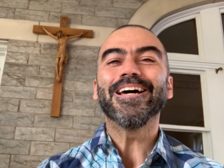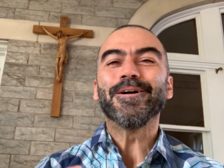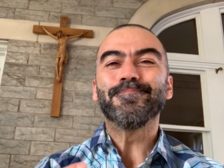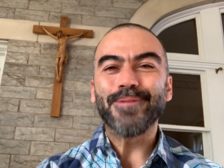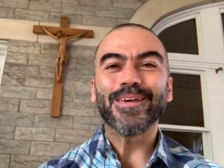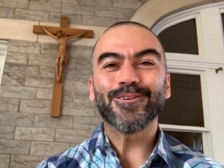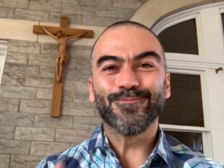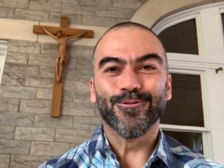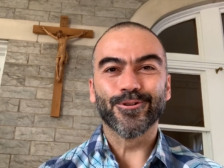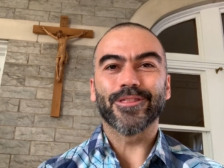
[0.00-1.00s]
May the
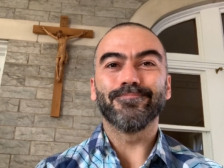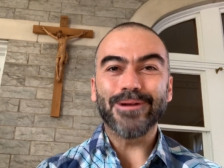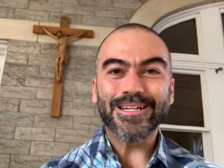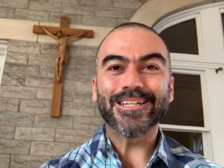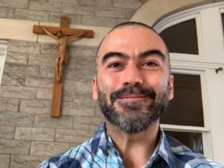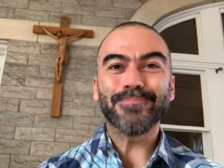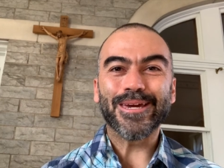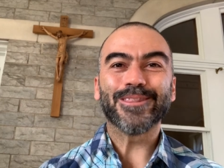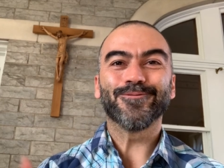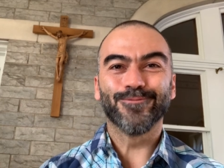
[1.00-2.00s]
4th, Monday,
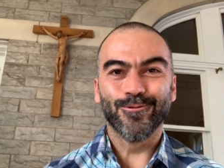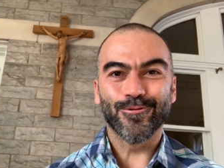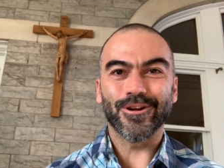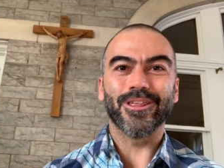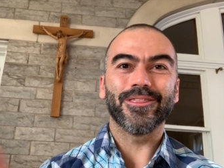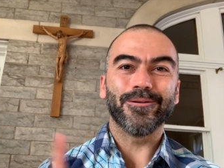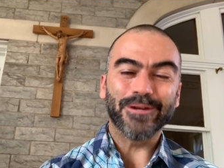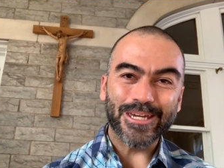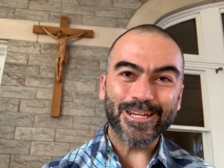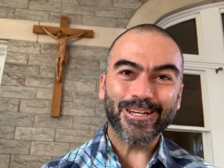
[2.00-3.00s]
May the 4th, the
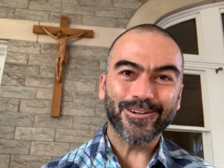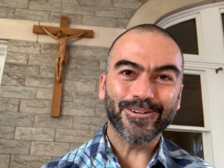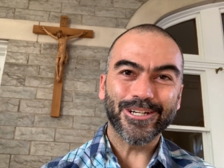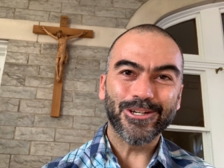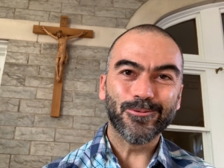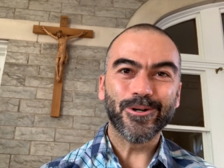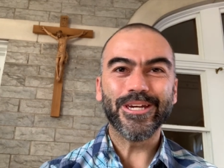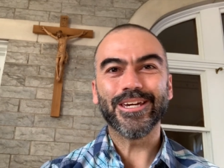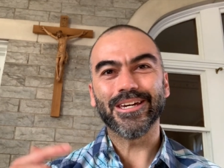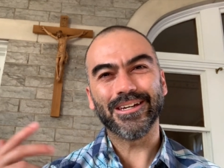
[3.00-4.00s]
beginning of a new
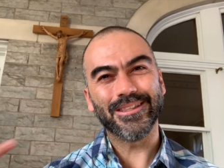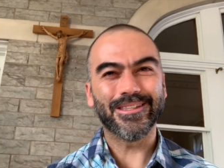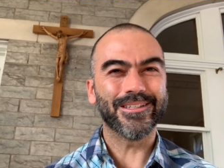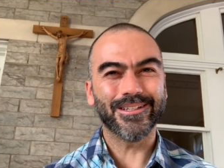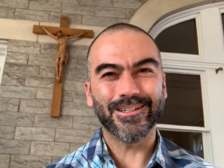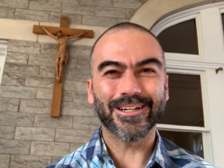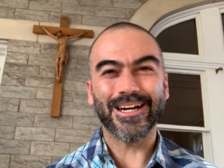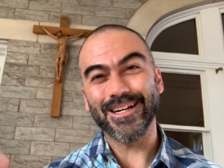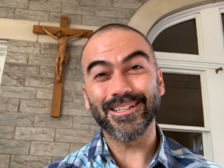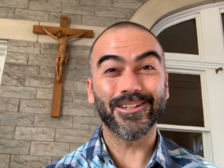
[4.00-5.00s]
week, the
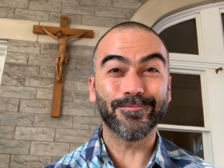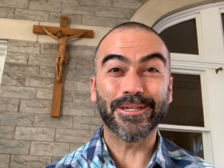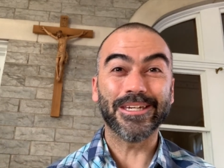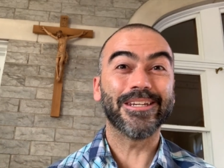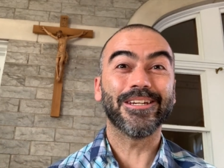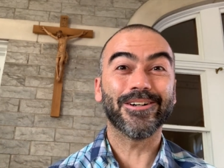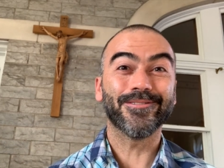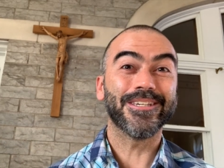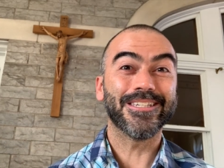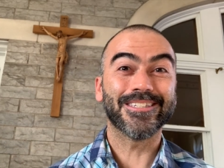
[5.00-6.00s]
kind of beginning of
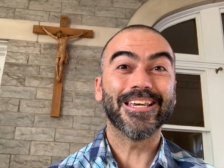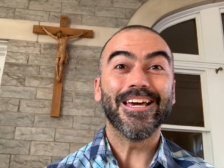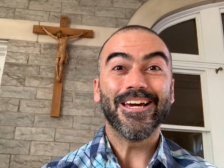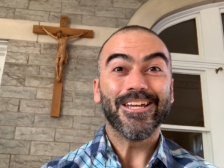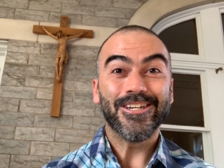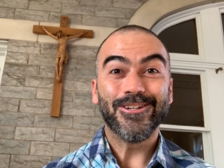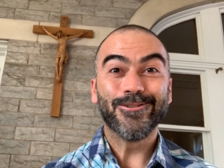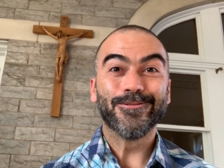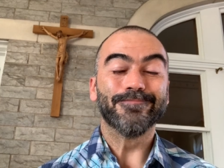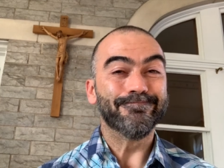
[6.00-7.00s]
this
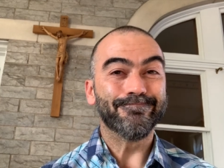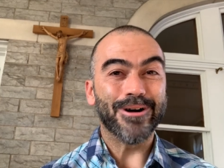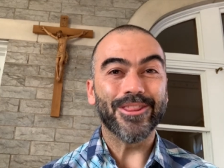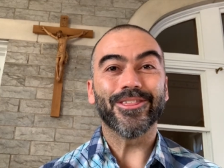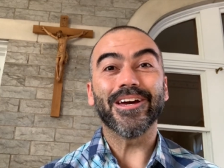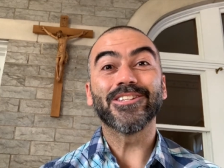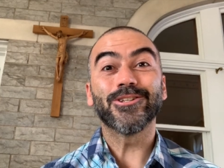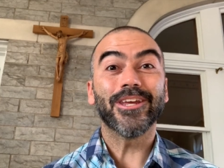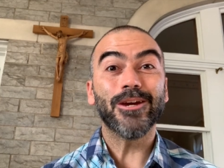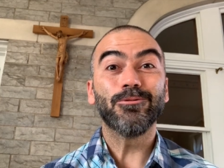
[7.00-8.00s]
new month. And
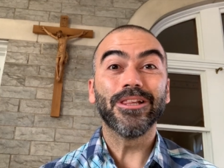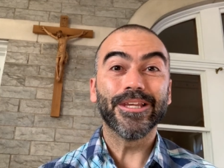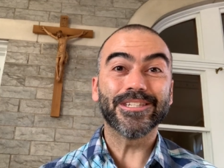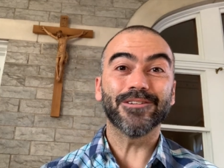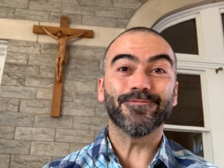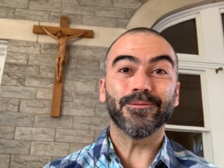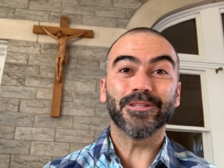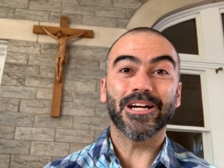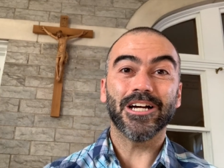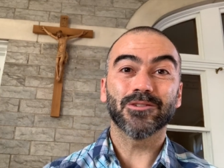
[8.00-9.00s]
today we listen from
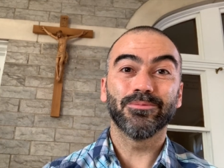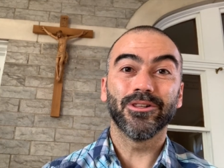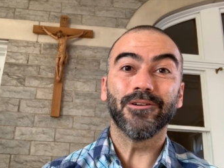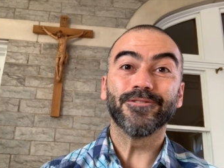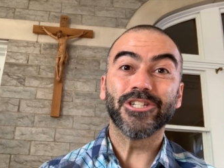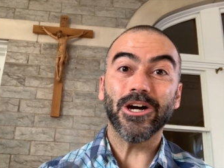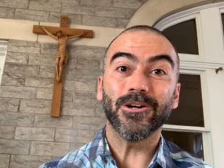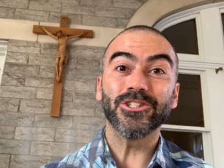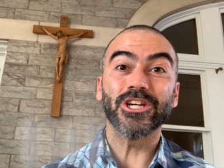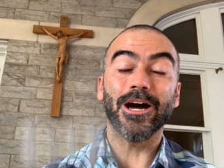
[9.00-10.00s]
the Gospel of
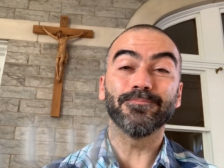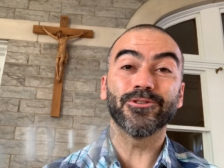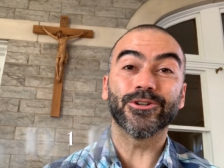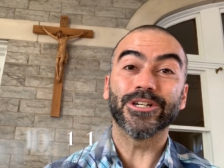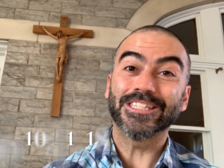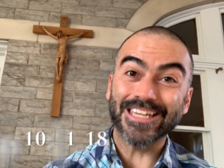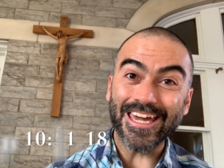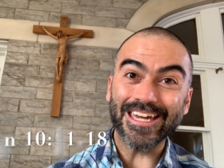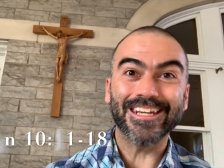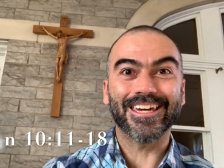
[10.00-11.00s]
John, chapter
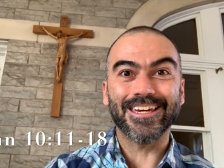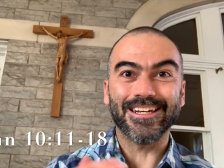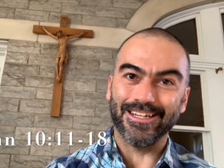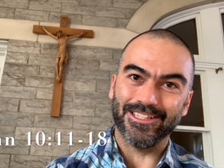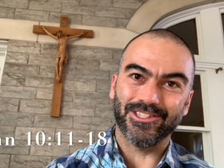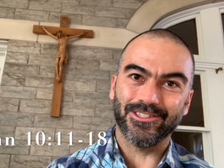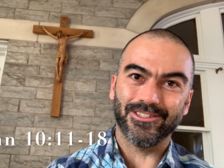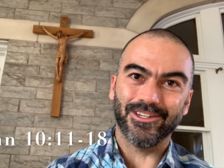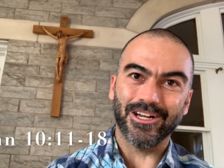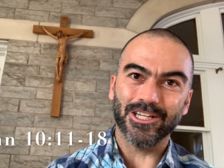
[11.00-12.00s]
10, again,
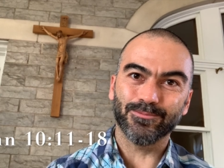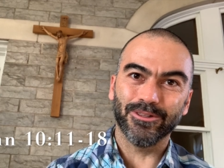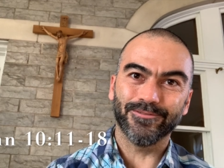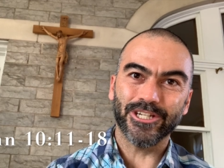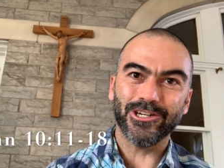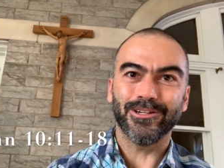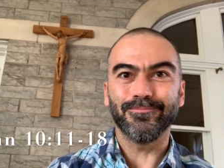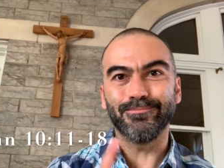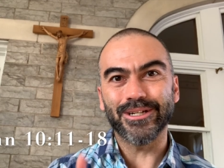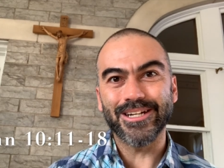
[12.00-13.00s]
Gospel of
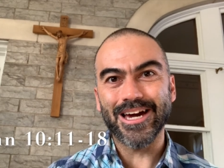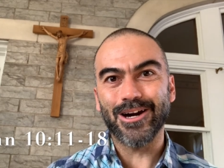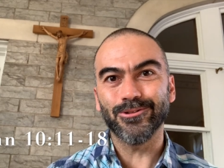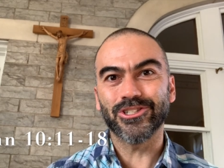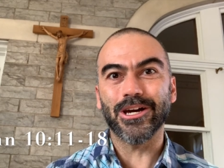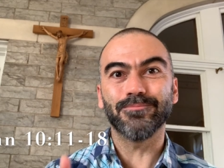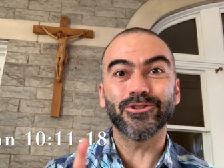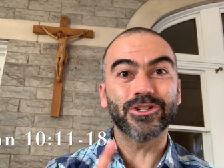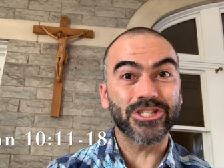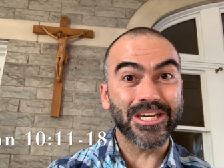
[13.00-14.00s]
John, but now
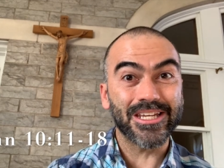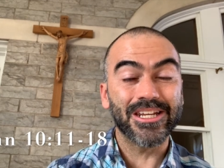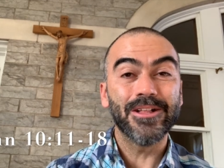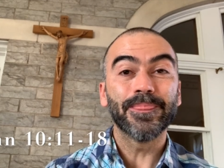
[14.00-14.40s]
chapter 10,